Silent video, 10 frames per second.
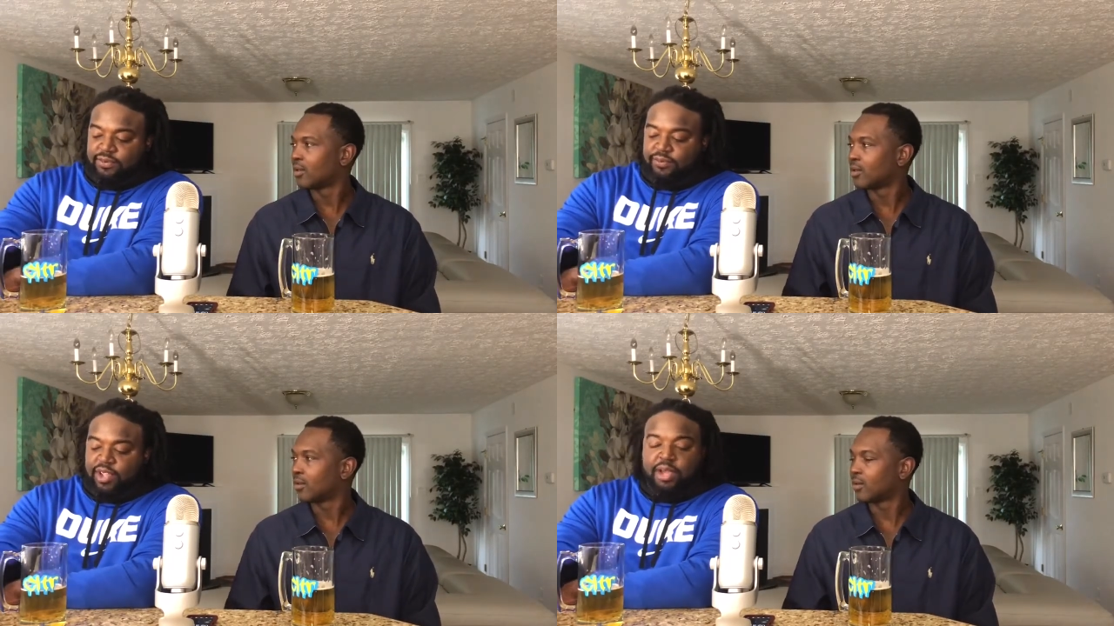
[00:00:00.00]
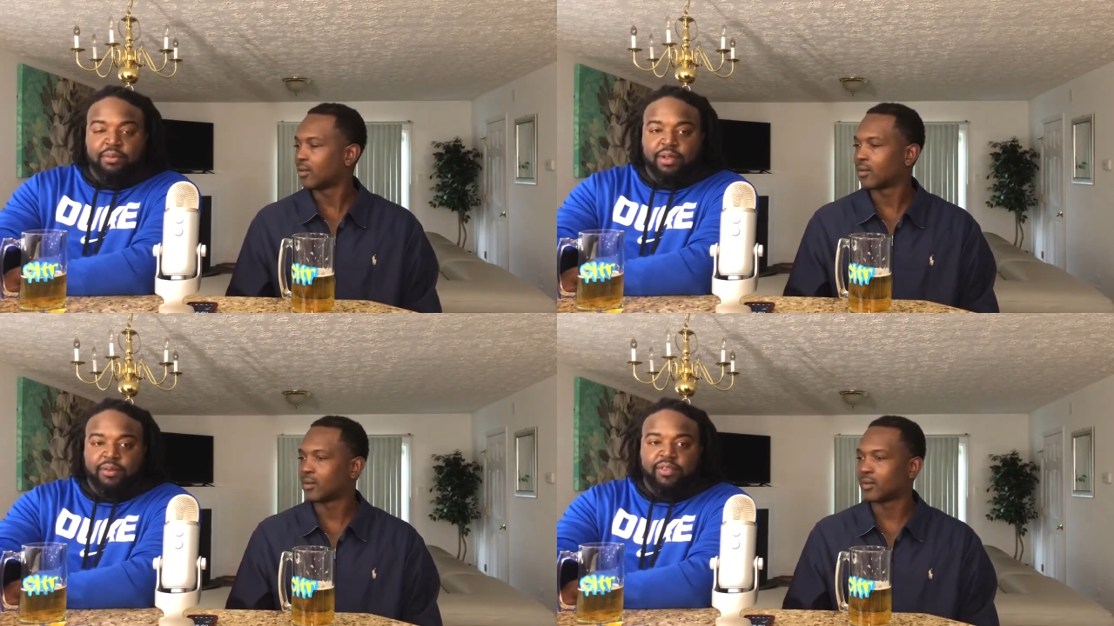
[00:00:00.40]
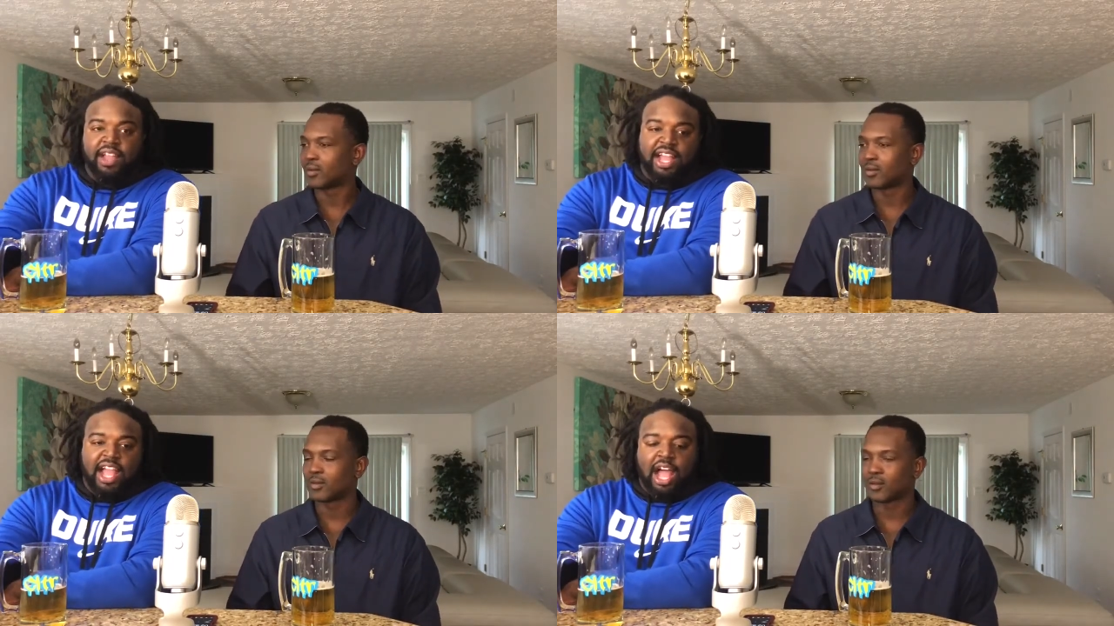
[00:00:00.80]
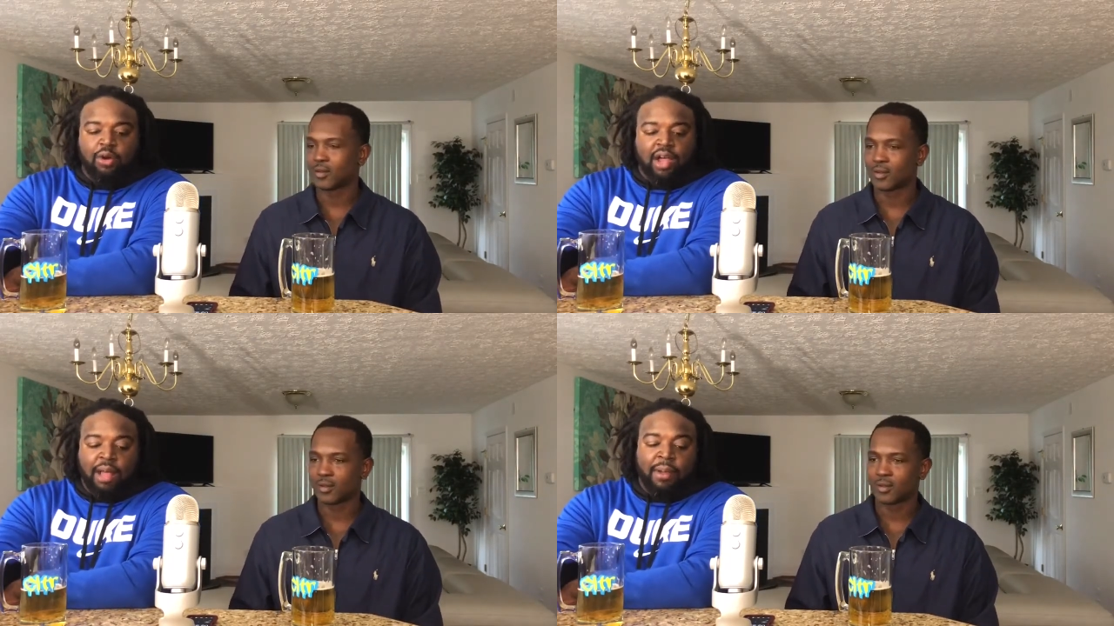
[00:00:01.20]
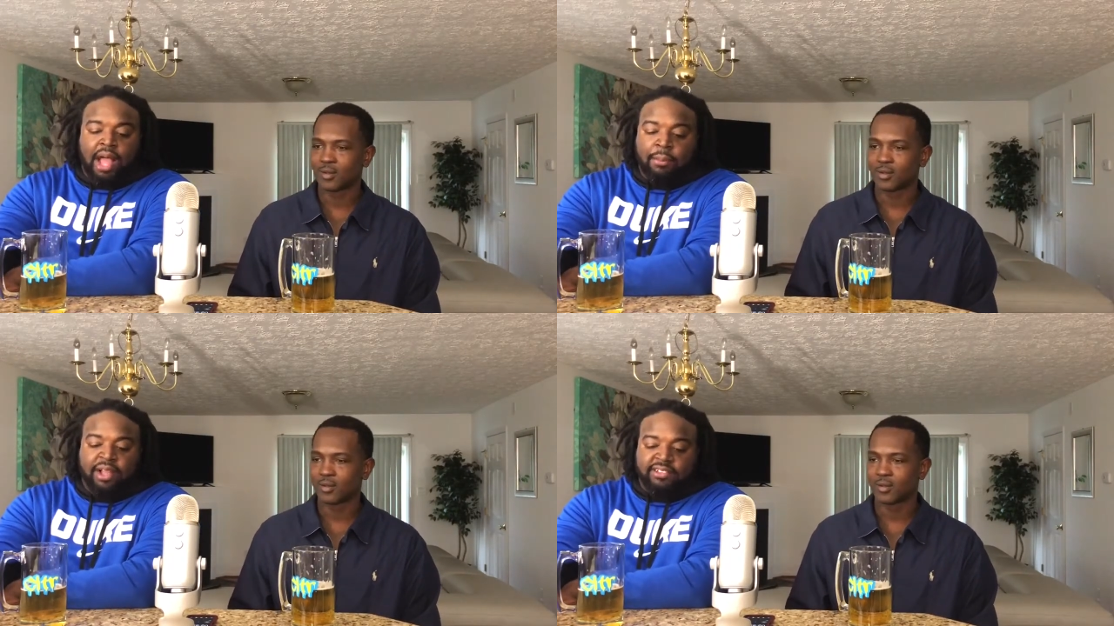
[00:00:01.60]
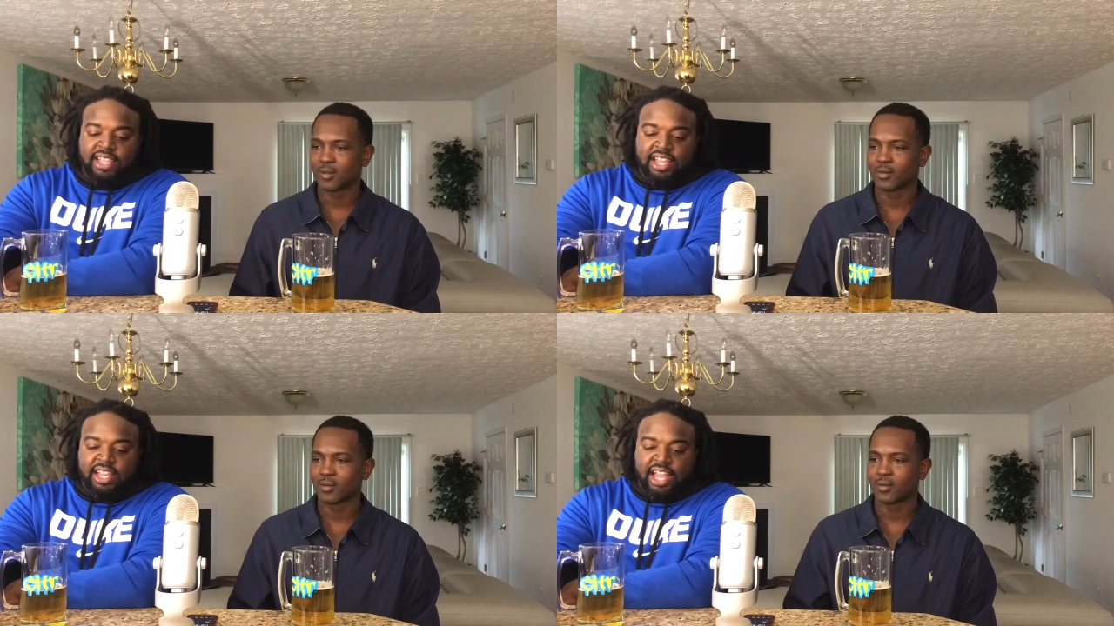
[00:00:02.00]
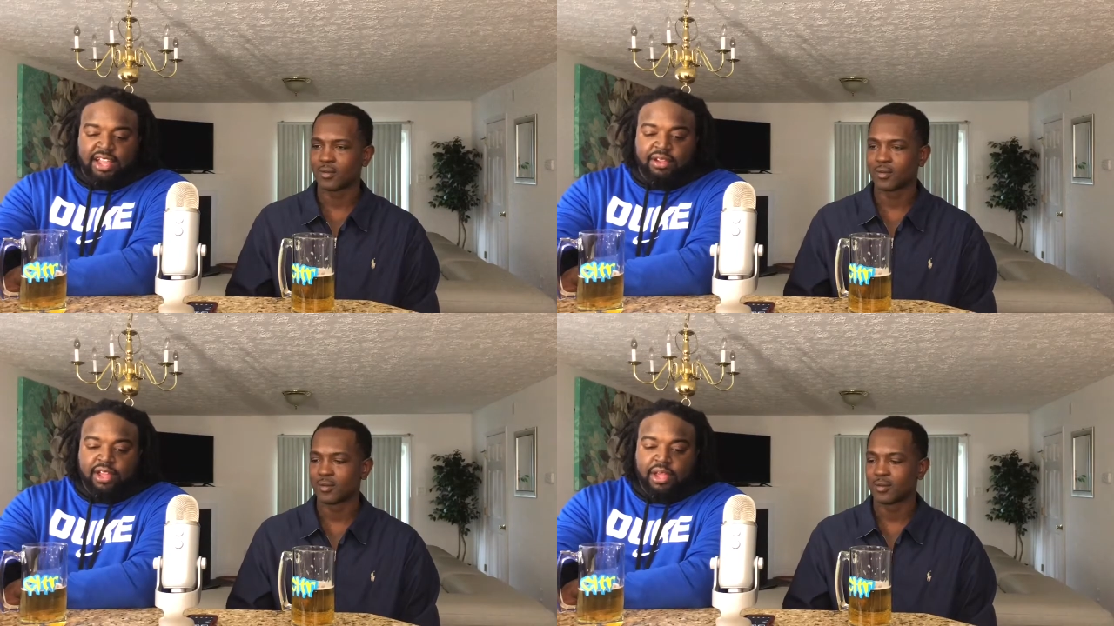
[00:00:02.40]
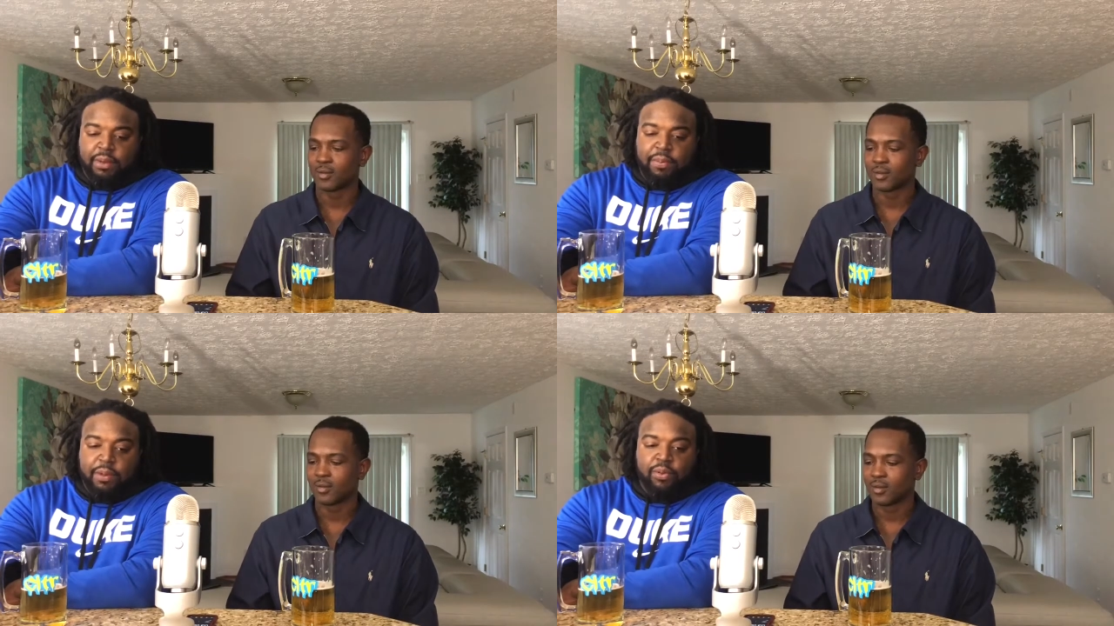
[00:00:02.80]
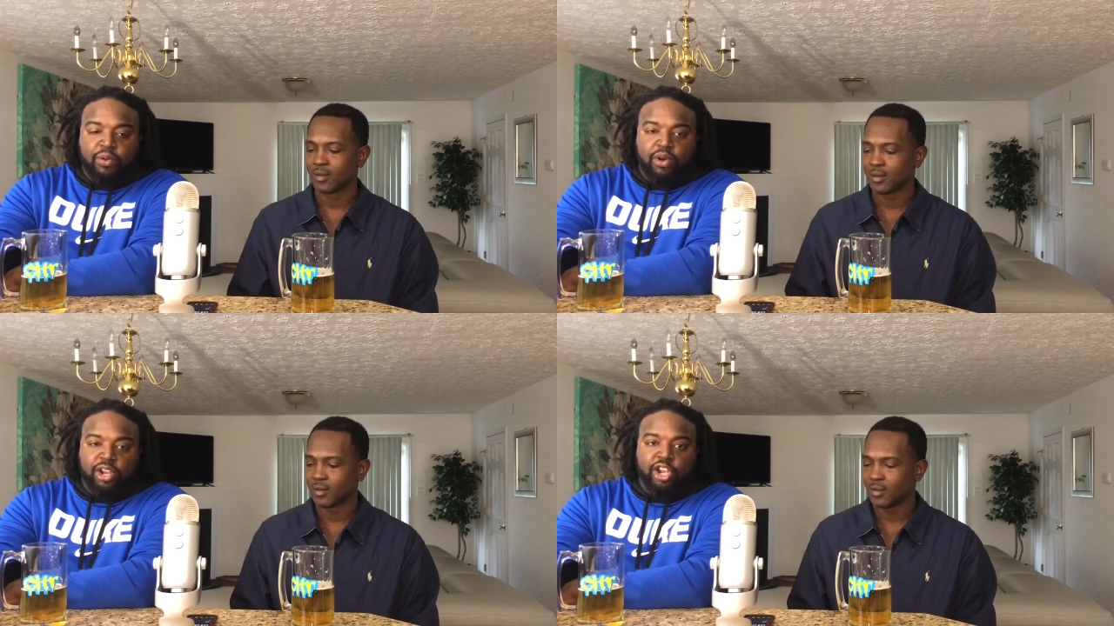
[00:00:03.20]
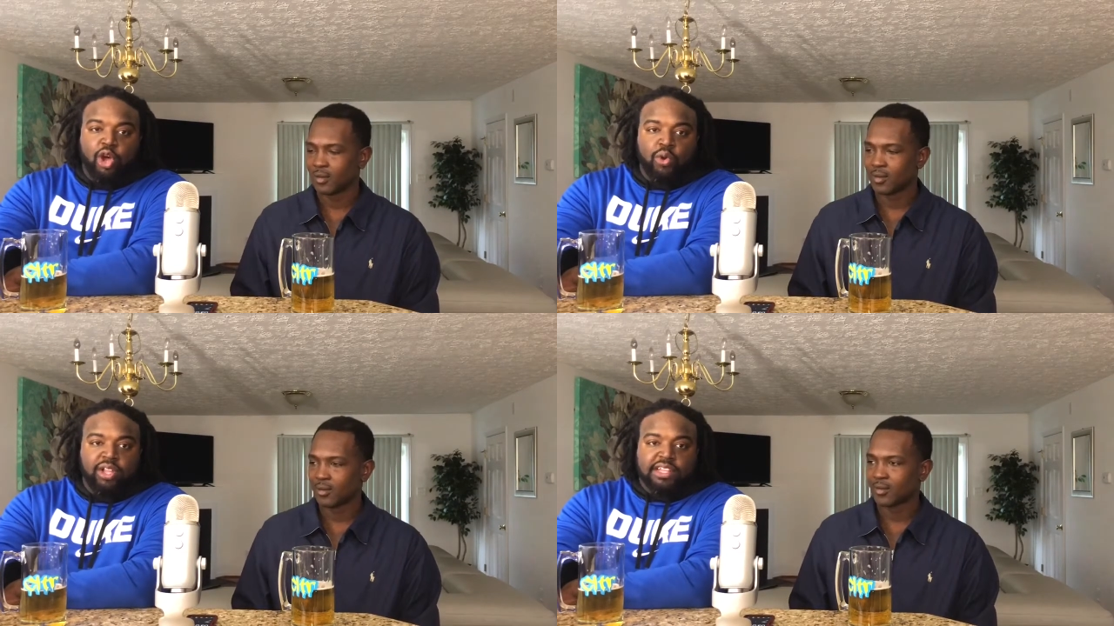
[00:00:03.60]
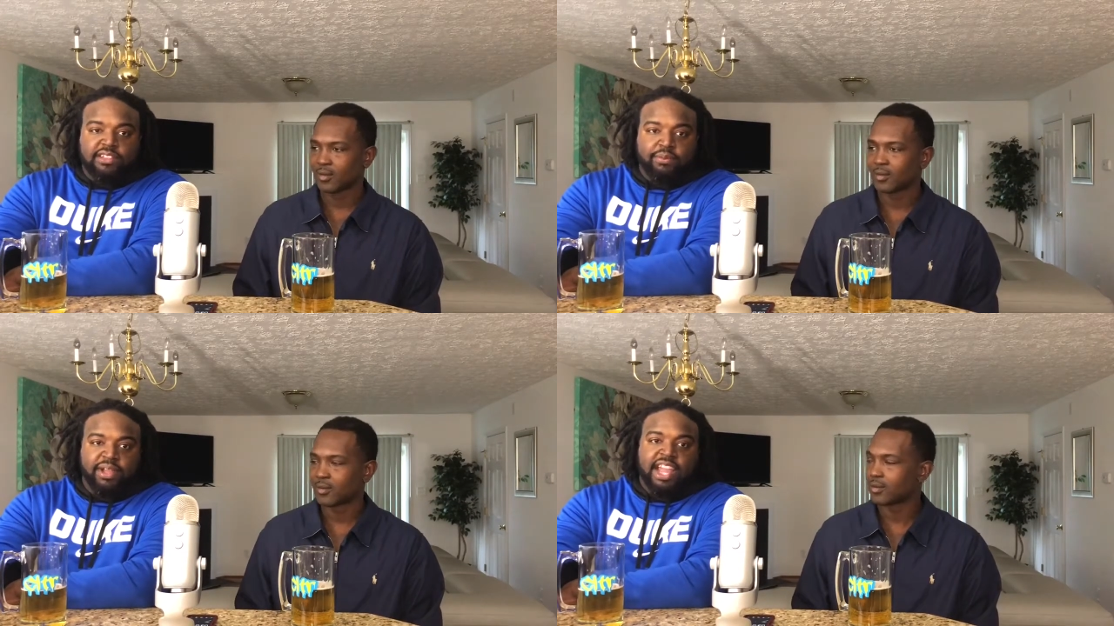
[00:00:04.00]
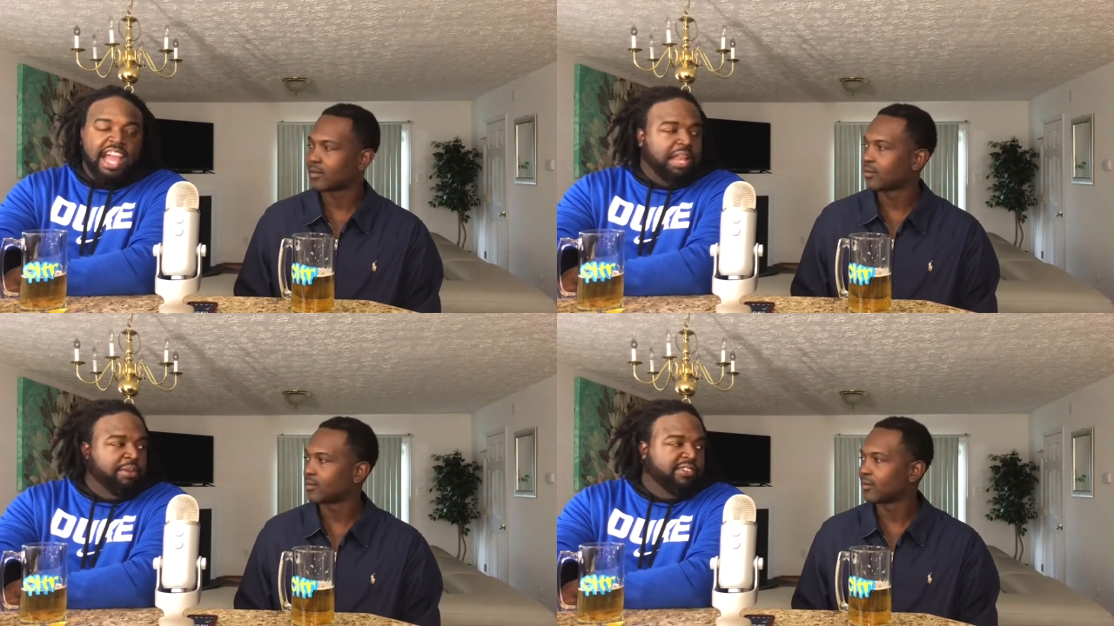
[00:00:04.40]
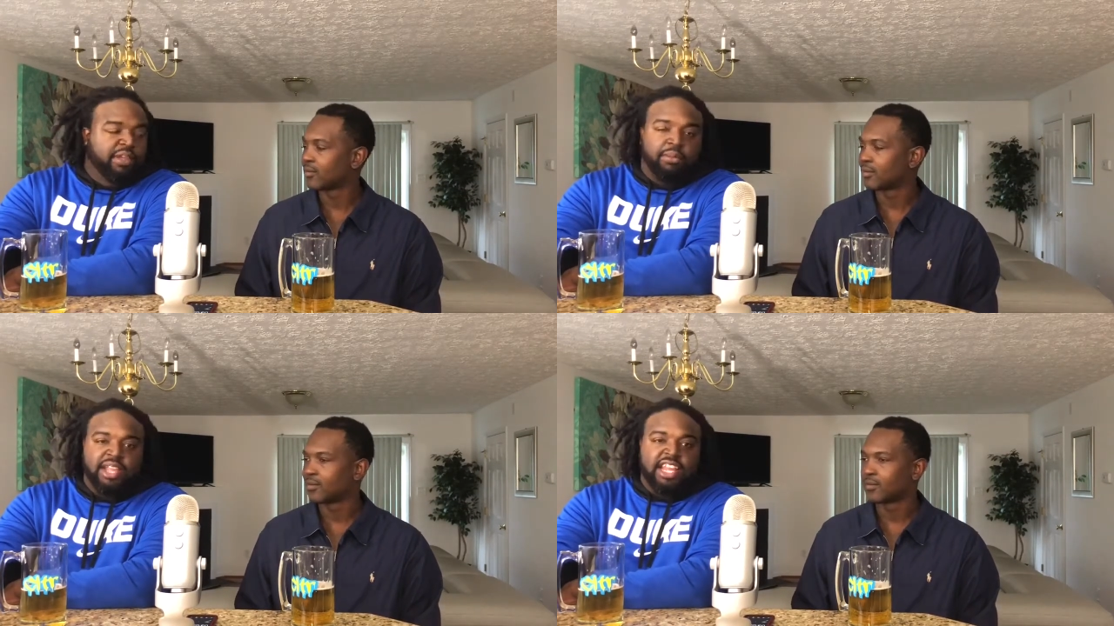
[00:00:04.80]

Speaker 1: for him to like out. I'm not, I'm not saying like people gonna know this, but it had to be something.